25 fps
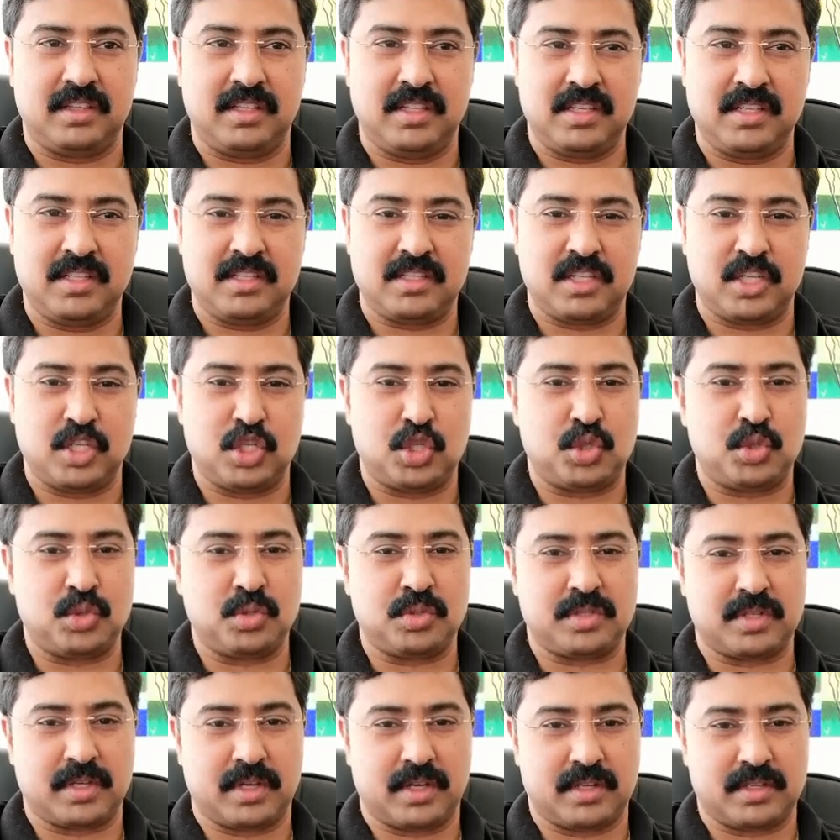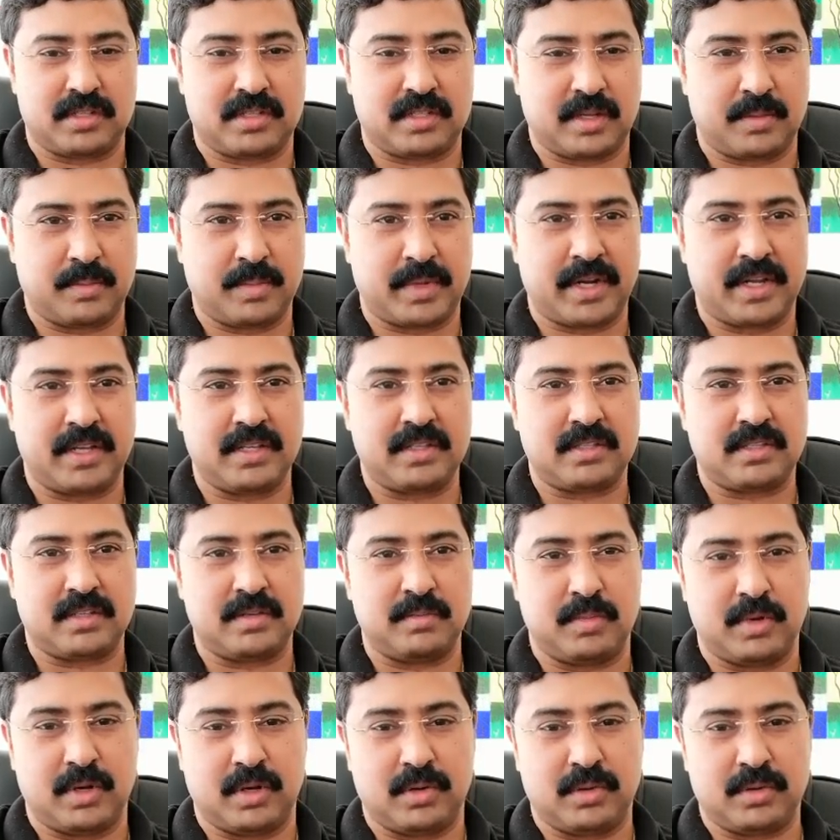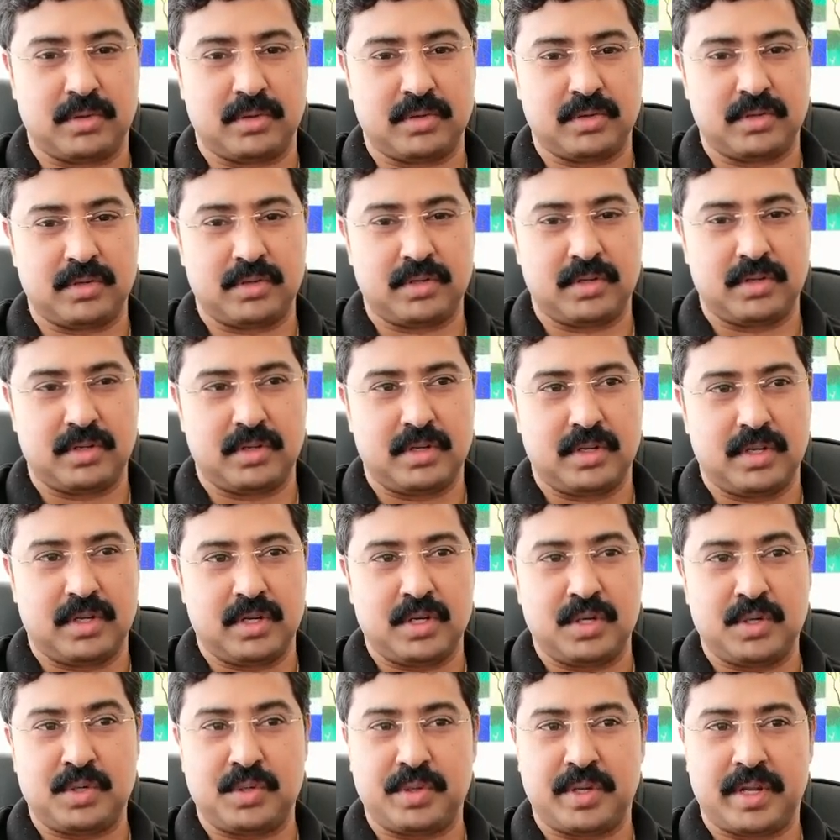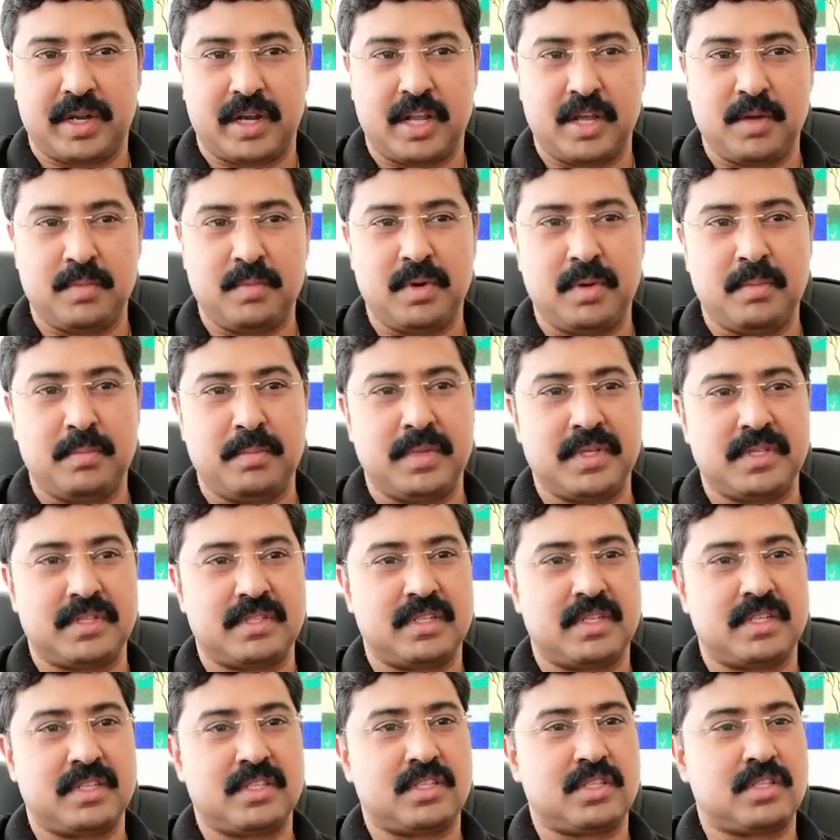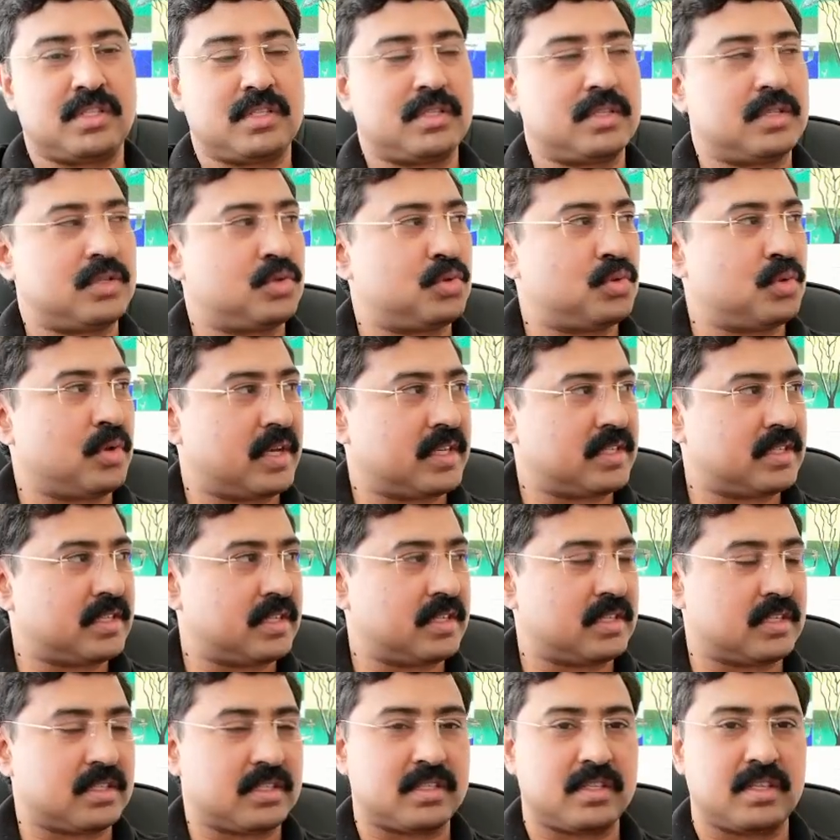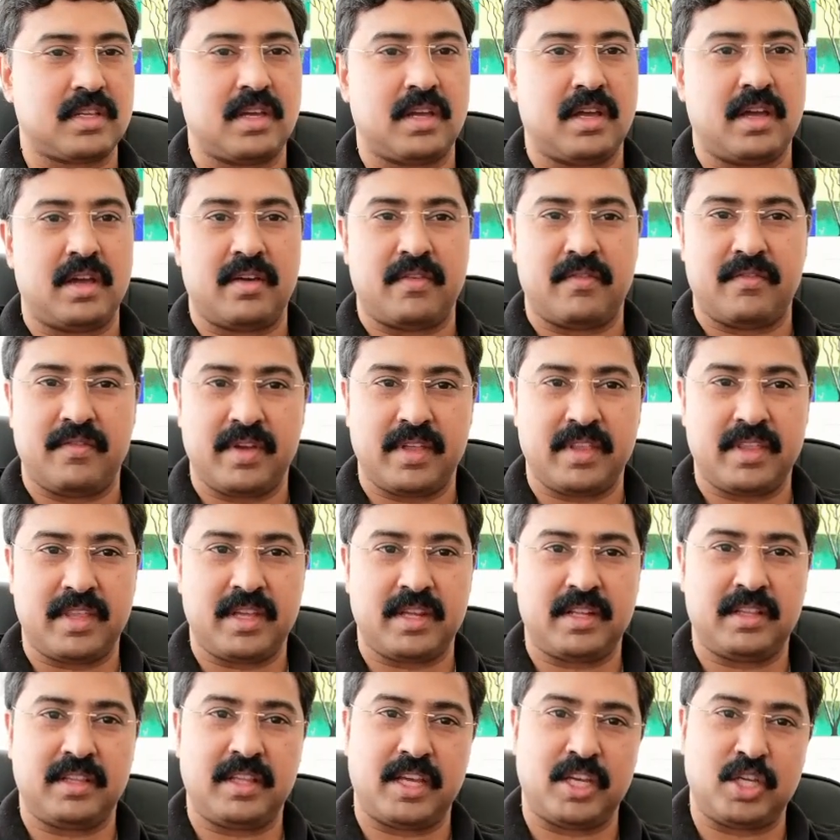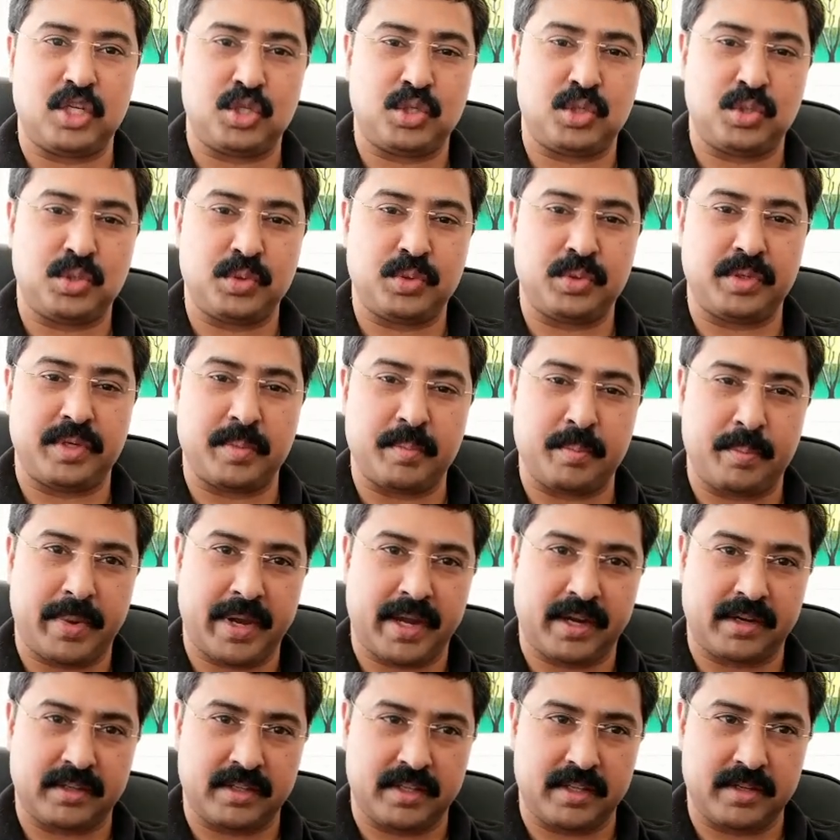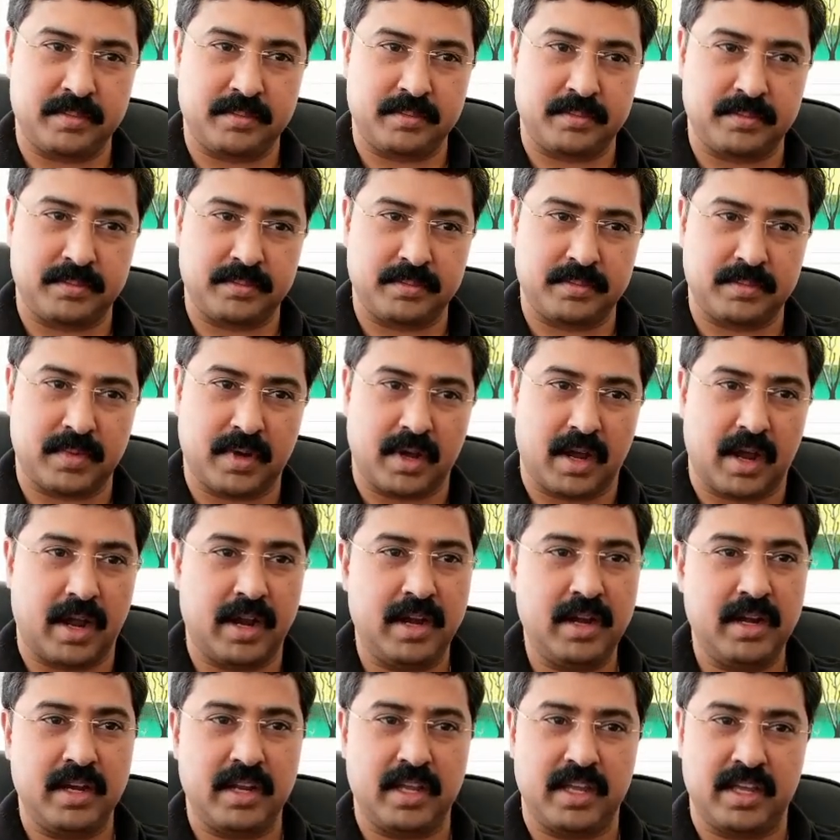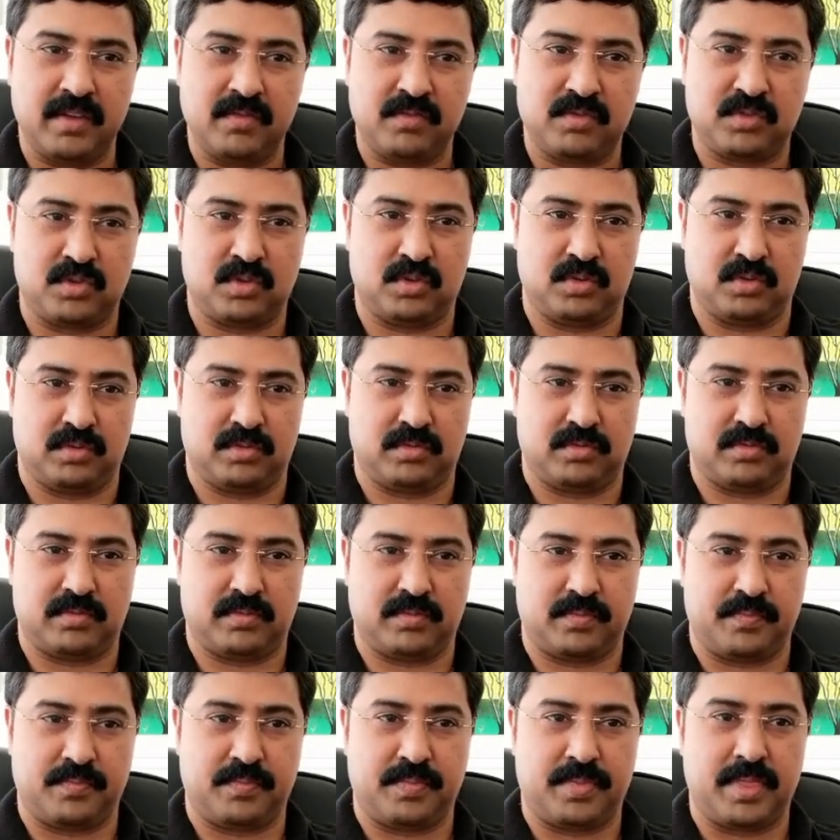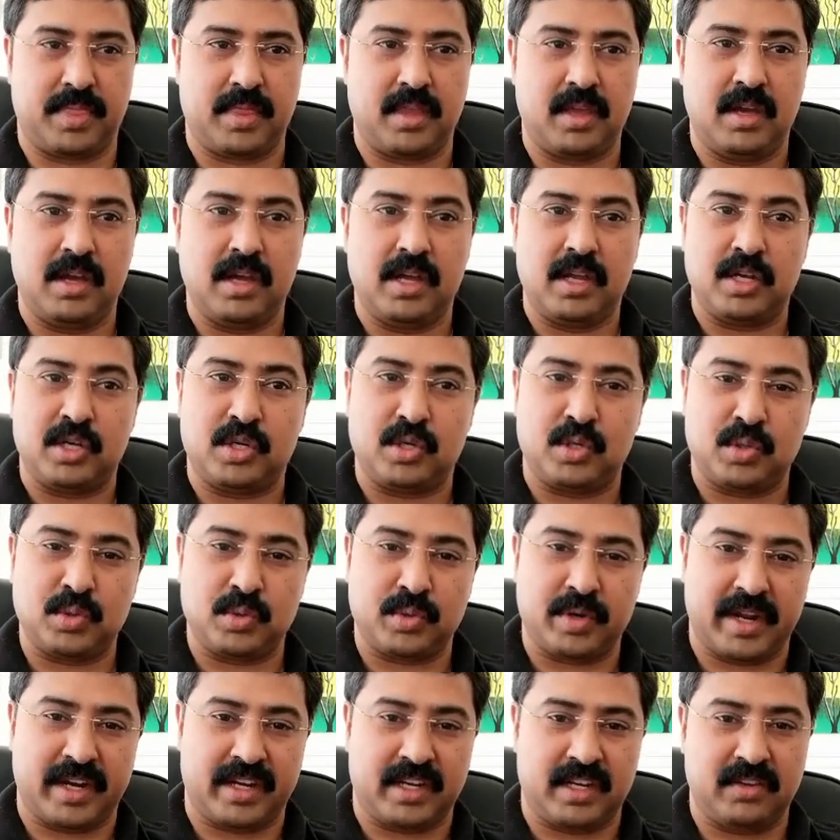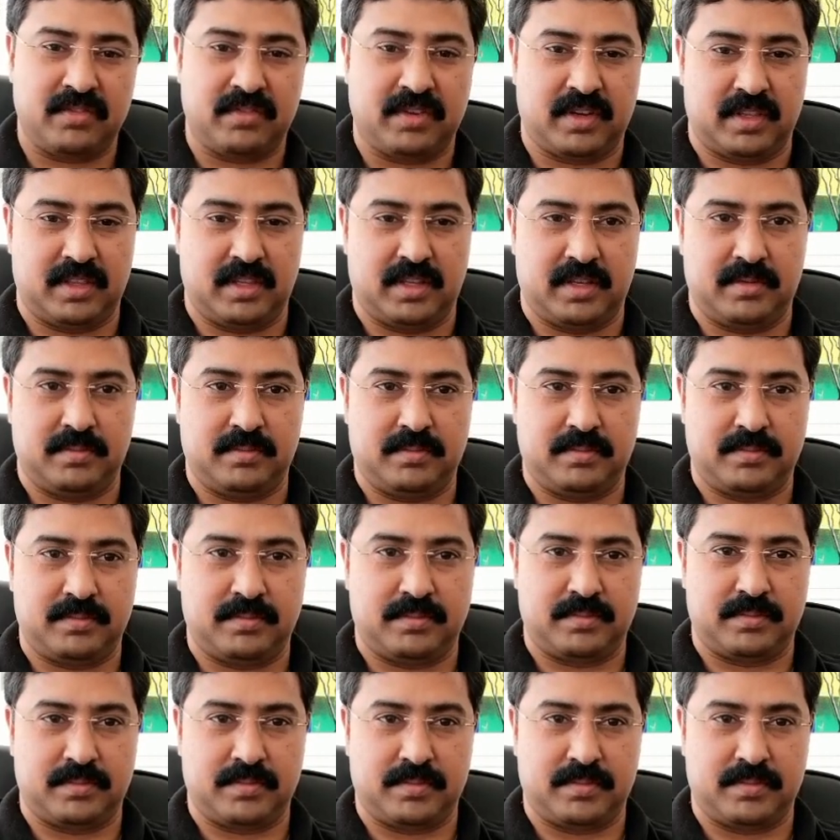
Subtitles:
These issues are summarized below to enable business to assess whether the issue impact them, and if so, to rectify them.